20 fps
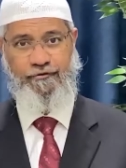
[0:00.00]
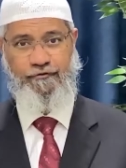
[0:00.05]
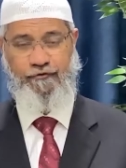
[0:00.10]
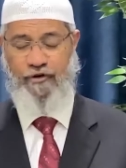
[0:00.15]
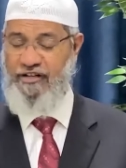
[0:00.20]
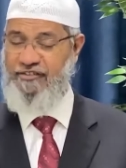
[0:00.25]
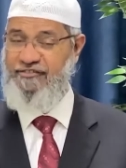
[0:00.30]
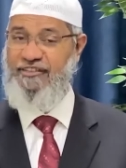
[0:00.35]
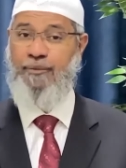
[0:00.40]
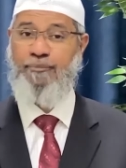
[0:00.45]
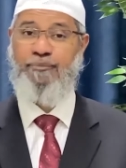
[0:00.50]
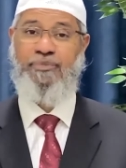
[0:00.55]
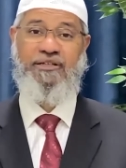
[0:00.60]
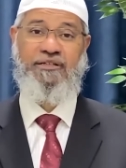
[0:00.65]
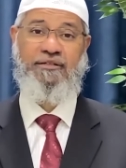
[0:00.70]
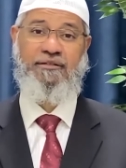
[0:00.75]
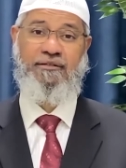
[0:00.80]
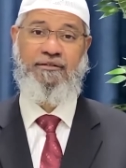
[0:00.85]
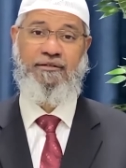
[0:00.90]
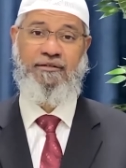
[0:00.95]
For example,
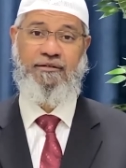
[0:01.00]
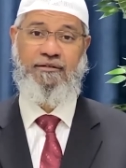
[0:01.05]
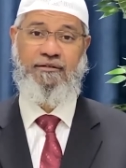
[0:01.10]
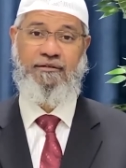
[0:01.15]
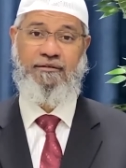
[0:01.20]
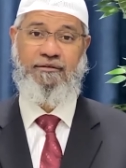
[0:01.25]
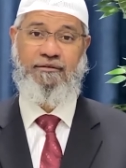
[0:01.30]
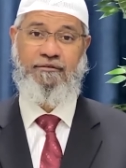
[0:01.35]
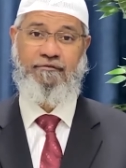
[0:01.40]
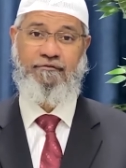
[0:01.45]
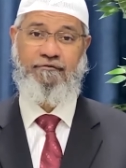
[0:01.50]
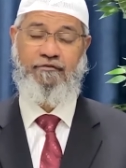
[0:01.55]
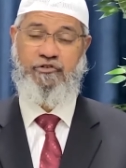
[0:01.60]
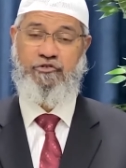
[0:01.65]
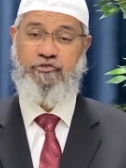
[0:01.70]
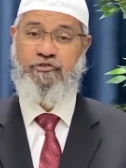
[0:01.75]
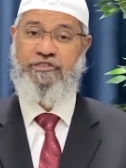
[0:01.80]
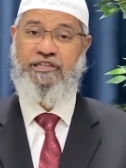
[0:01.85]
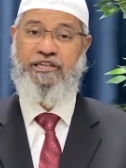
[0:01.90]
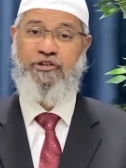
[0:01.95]
we
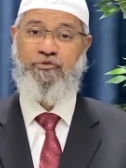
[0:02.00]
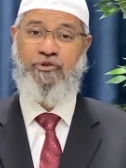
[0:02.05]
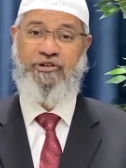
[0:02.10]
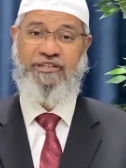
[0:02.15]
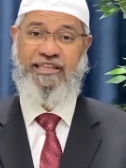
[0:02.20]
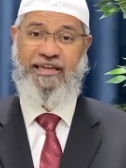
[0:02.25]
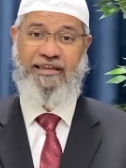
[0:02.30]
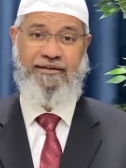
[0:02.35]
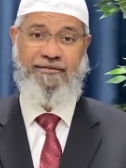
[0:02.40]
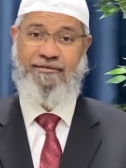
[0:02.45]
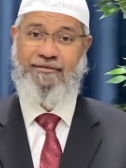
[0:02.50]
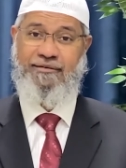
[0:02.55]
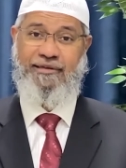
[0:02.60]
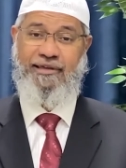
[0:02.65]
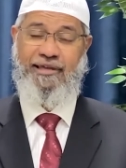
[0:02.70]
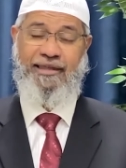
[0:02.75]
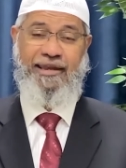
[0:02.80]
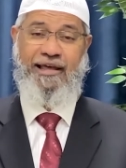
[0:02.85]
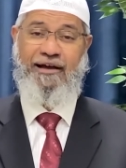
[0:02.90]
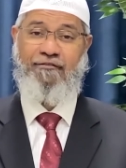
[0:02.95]
should see to it that
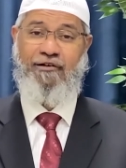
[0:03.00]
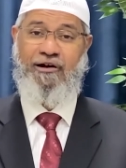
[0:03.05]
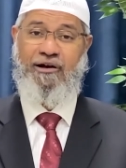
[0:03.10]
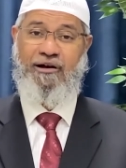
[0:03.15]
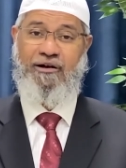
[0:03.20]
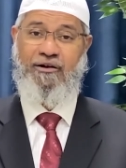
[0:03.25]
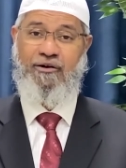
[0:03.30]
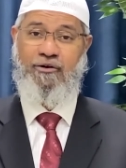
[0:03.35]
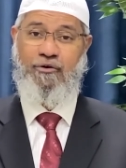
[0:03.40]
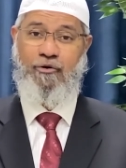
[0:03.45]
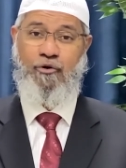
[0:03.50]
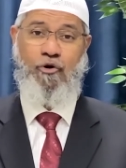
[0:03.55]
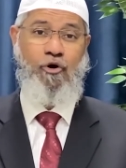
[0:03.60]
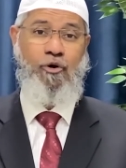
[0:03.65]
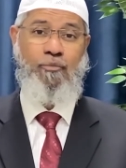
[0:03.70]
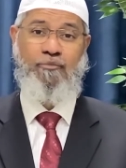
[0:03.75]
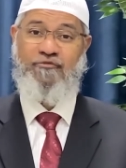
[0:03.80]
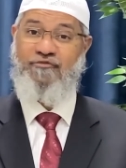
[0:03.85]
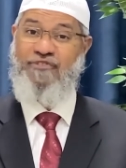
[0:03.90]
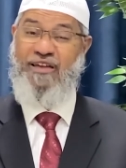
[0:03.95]
in our
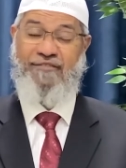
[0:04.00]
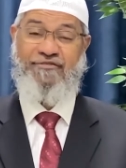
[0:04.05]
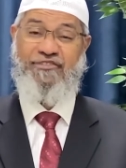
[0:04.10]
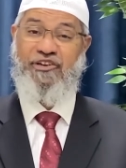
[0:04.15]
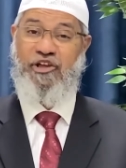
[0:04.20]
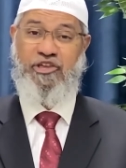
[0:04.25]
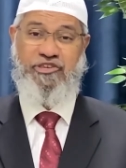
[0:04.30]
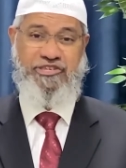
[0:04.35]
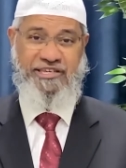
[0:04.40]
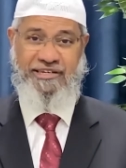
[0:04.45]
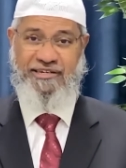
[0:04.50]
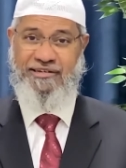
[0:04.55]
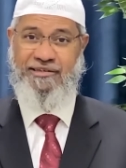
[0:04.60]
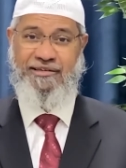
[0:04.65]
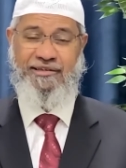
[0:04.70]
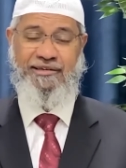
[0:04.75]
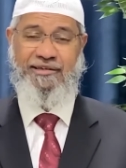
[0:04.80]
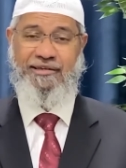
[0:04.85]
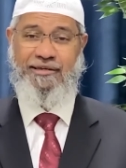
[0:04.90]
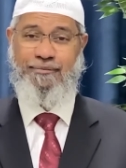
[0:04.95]
home we have the kitchen,